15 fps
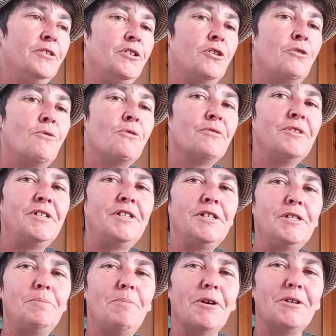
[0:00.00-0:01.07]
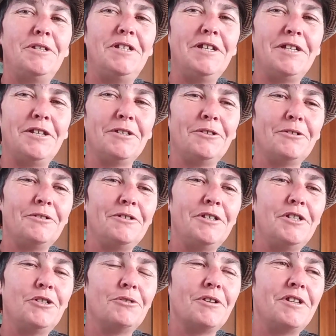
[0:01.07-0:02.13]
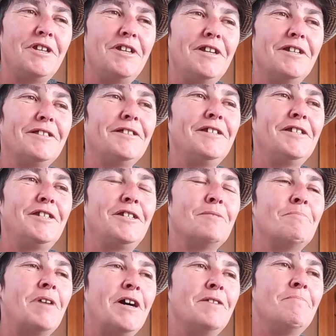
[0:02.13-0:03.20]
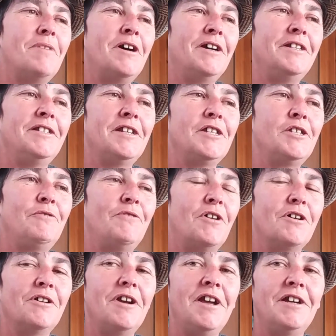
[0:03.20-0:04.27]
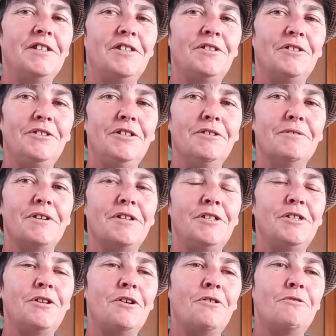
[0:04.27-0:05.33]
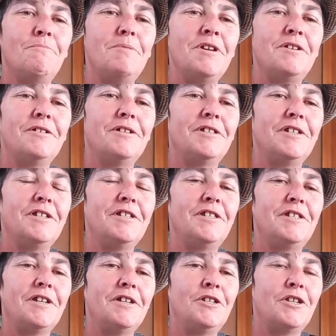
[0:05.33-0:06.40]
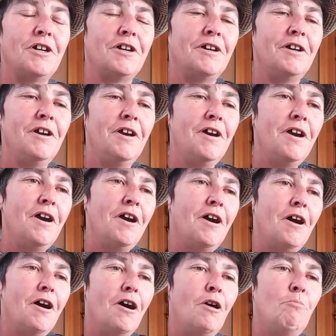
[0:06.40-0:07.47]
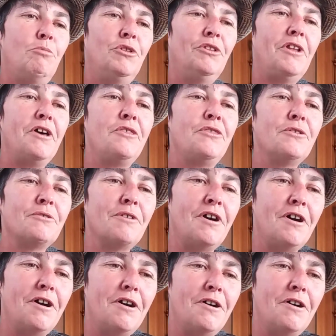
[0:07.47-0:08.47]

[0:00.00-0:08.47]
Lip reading: the chorus is particularly tricky, at least to my mind, as far as the lyrics go, because it is such a plethora